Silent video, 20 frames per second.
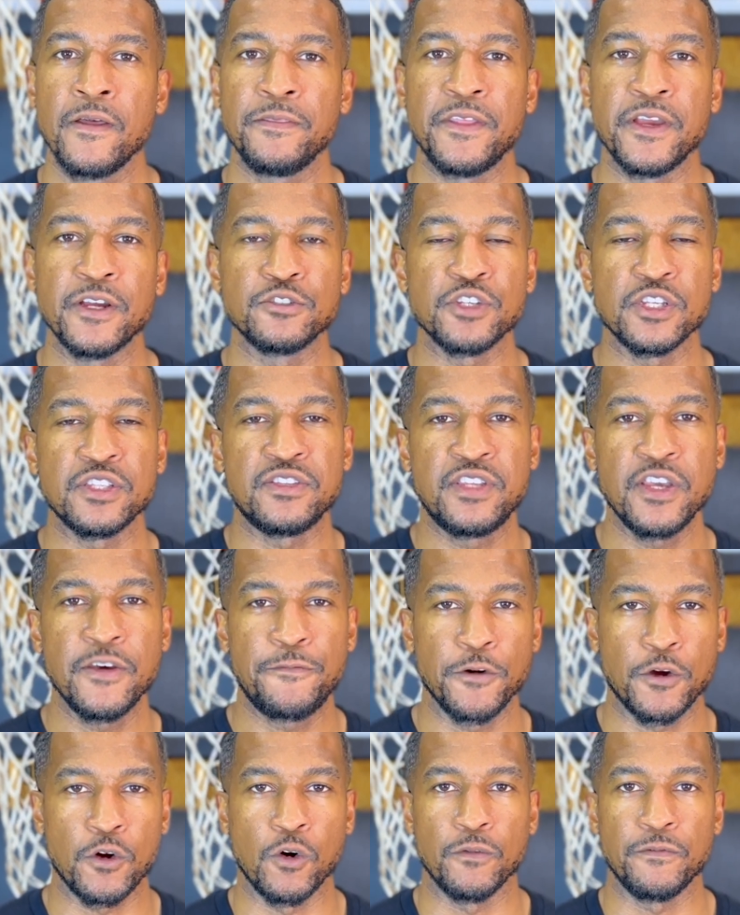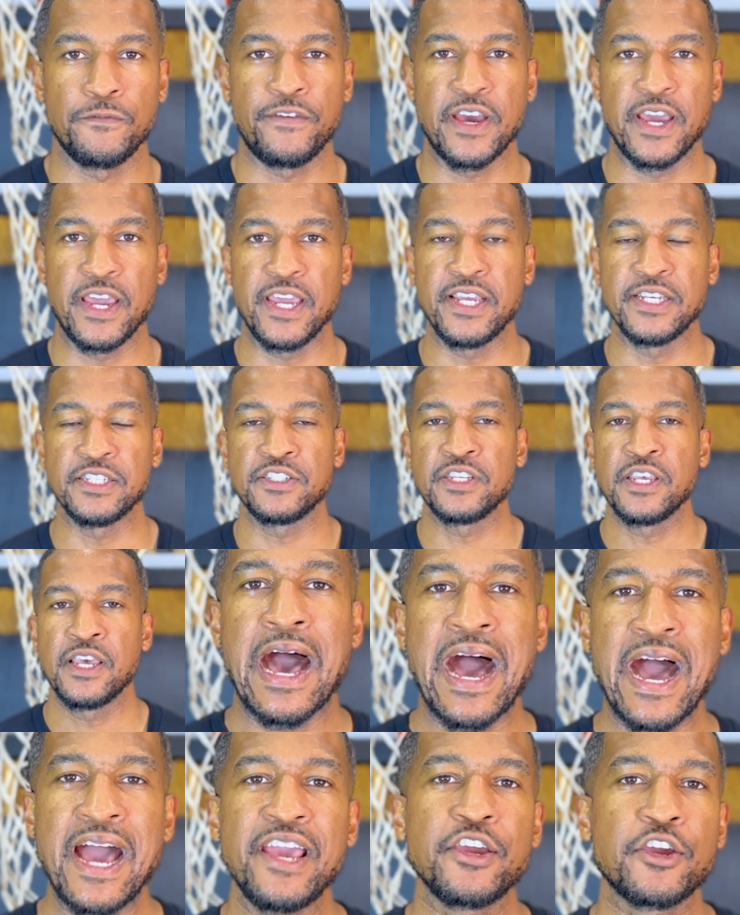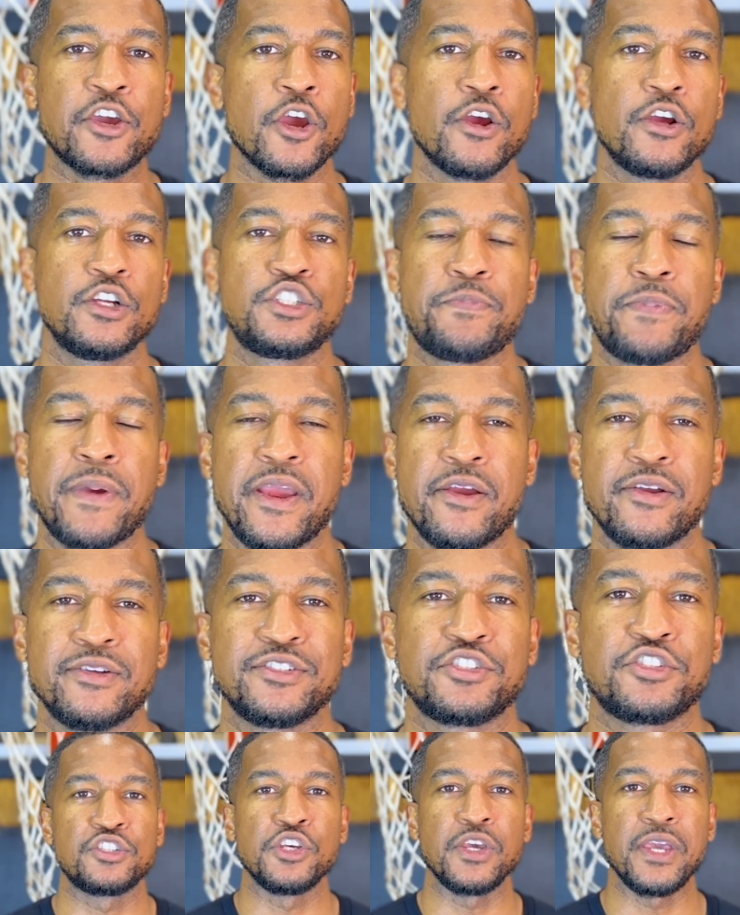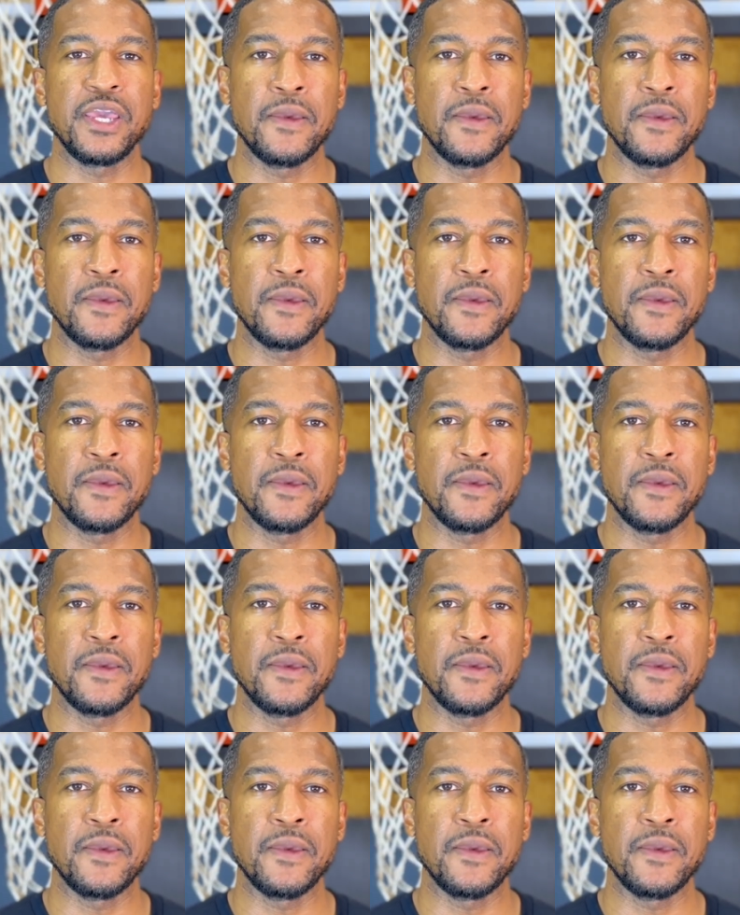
there's a difficult phase, I encourage parents to